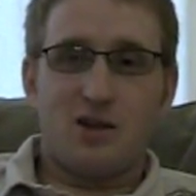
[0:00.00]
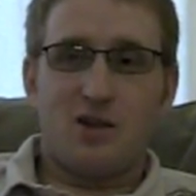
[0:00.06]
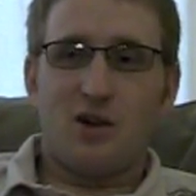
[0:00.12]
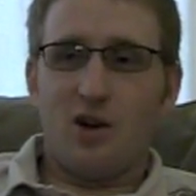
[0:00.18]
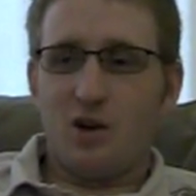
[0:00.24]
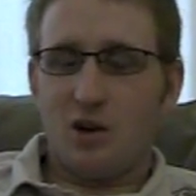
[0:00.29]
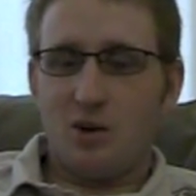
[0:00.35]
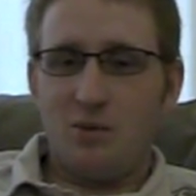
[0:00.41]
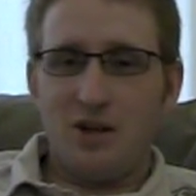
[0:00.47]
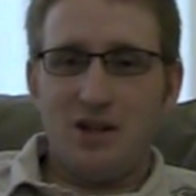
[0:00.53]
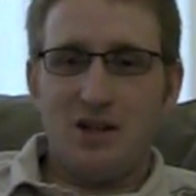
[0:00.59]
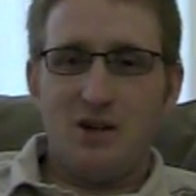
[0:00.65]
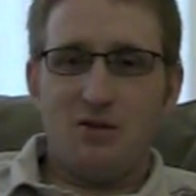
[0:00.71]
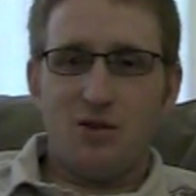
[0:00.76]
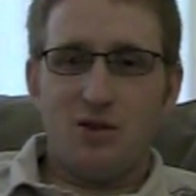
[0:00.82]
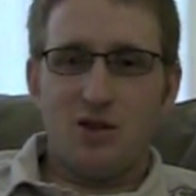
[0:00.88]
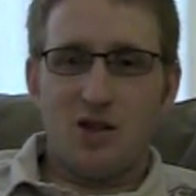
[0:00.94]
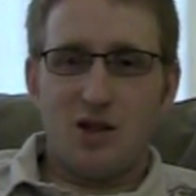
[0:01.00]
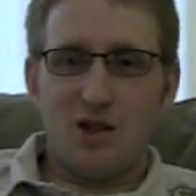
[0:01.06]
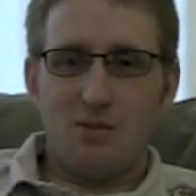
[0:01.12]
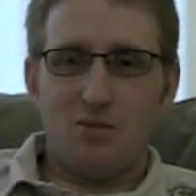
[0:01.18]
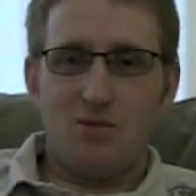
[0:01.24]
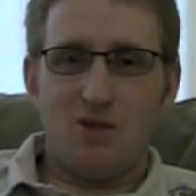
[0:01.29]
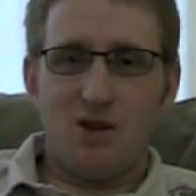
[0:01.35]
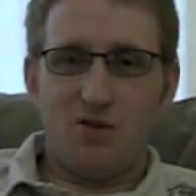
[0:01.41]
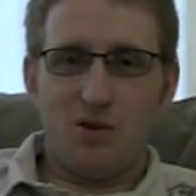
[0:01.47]
They're all going to be
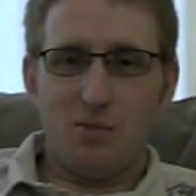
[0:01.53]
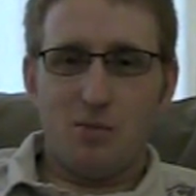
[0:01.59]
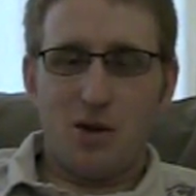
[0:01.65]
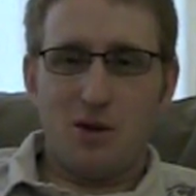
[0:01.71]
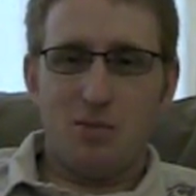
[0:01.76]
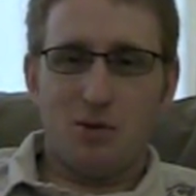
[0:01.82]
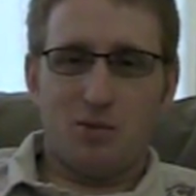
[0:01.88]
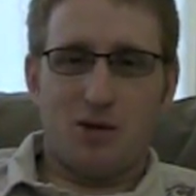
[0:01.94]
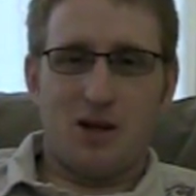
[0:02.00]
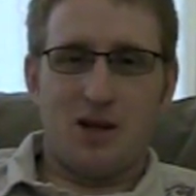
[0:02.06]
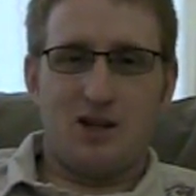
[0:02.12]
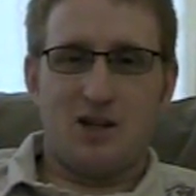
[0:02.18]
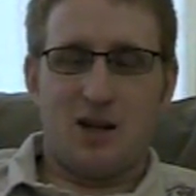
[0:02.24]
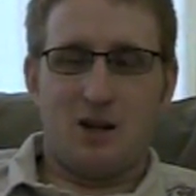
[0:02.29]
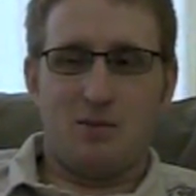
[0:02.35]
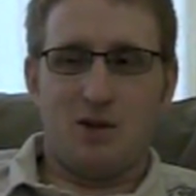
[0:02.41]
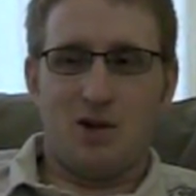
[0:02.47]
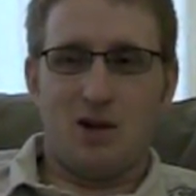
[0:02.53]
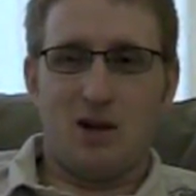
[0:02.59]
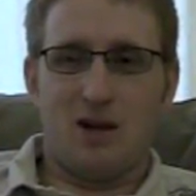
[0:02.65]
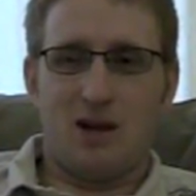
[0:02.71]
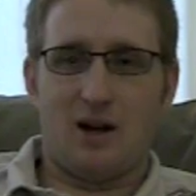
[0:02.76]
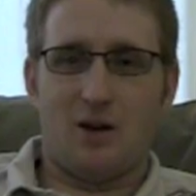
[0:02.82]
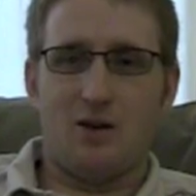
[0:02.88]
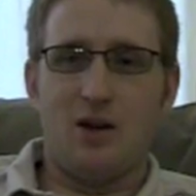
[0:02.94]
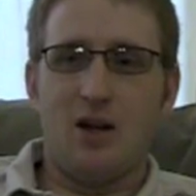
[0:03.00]
different people by the time you get
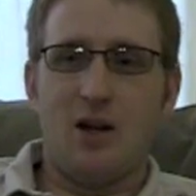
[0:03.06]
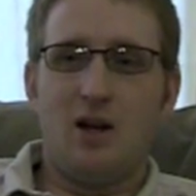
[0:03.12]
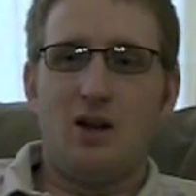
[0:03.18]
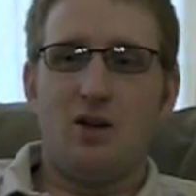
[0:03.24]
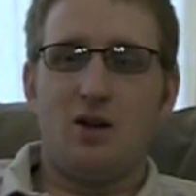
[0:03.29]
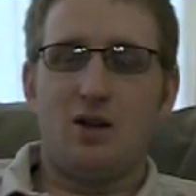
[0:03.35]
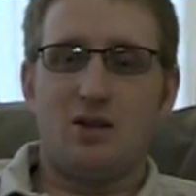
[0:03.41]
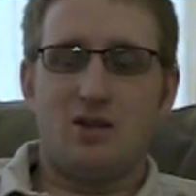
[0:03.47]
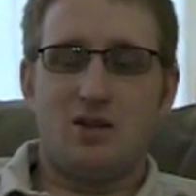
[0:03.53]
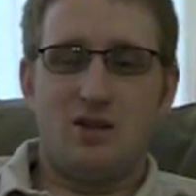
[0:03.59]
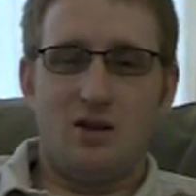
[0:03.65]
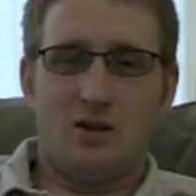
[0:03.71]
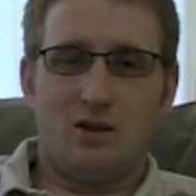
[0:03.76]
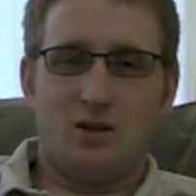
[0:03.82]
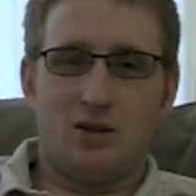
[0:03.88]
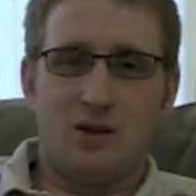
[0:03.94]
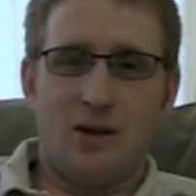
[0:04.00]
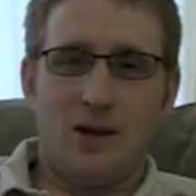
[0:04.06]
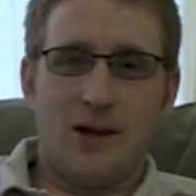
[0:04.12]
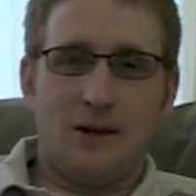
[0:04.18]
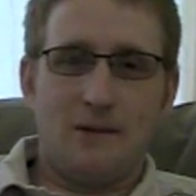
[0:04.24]
out. You can still,